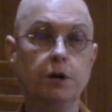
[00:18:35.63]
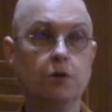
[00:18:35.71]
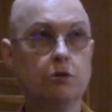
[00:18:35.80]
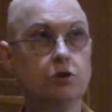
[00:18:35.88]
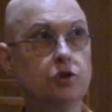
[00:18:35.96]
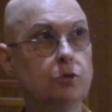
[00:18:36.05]
in
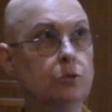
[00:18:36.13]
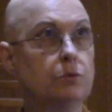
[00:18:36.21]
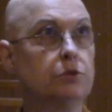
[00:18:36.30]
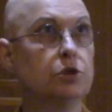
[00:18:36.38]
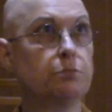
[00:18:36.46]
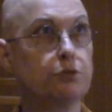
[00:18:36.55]
order
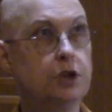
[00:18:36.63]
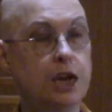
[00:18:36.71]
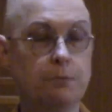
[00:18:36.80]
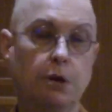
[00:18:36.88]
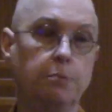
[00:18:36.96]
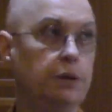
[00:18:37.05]
to
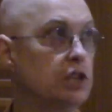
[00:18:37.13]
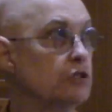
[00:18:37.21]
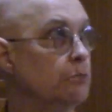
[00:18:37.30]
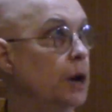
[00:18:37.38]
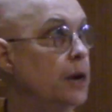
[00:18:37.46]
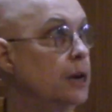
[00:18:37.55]
protect my peace of
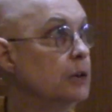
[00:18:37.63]
mind,